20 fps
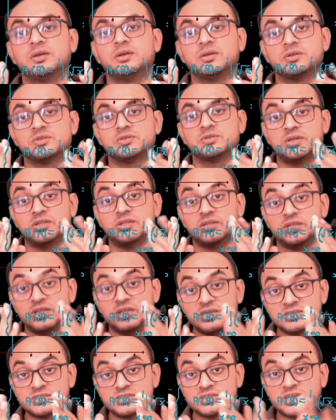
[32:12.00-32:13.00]
So in
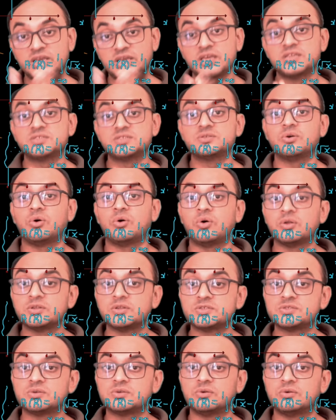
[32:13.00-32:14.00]
this case
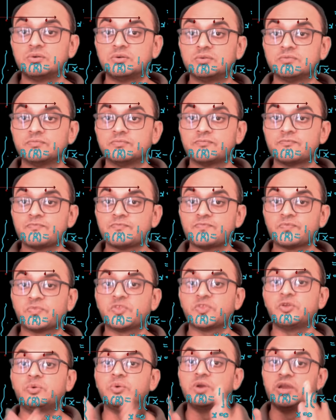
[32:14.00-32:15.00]
also,
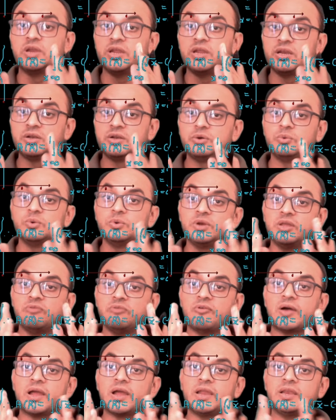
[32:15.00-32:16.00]
you need to
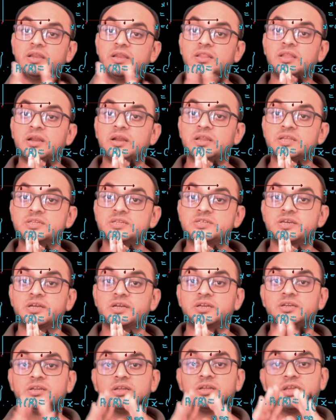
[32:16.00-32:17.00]
divide the
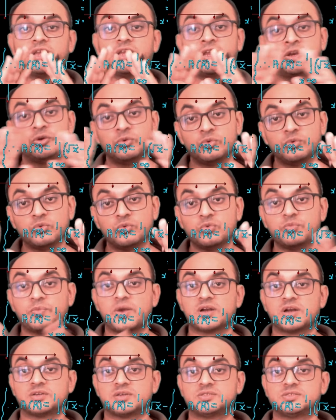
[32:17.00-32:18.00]
region into two
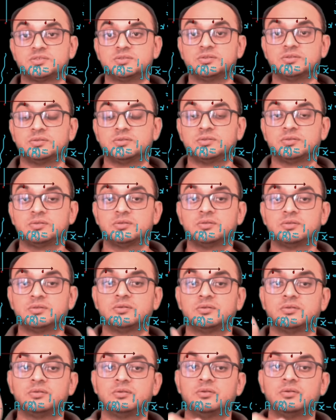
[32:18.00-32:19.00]
parts,
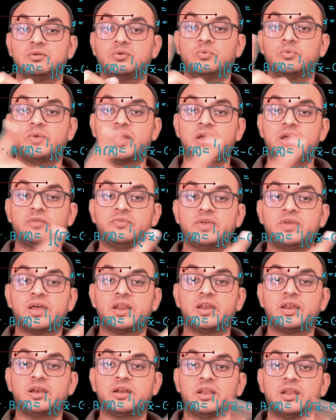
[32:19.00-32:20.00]
where we are
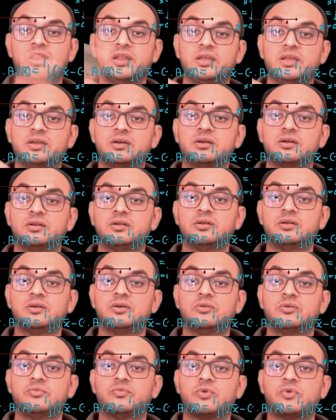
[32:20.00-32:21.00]
entering
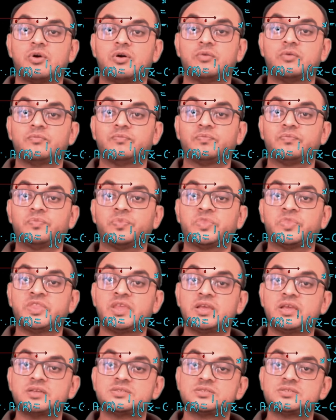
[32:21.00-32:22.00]
from
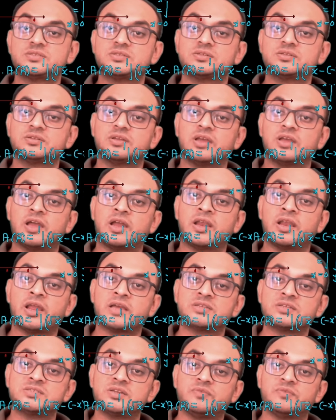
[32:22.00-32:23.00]
this and
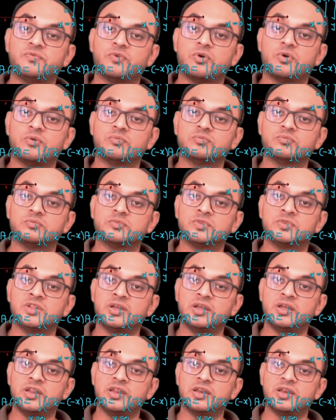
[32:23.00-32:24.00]
exit from the
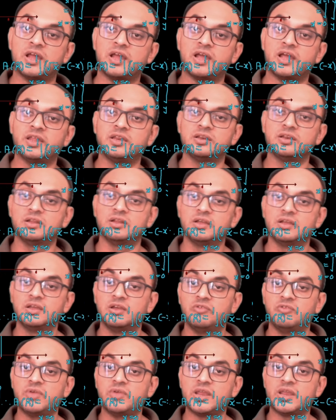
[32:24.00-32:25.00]
green line.
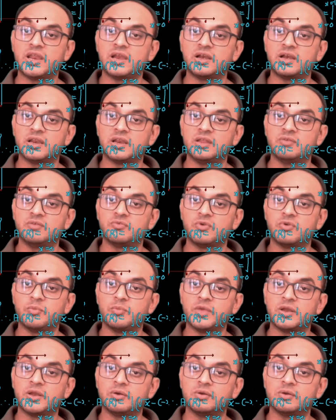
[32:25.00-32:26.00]
We are entering from
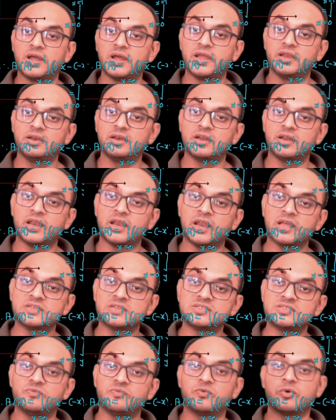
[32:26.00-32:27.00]
yellow line and
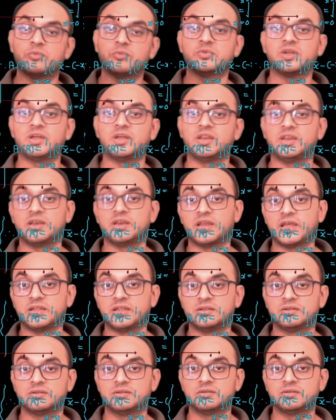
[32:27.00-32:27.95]
exit from the green line.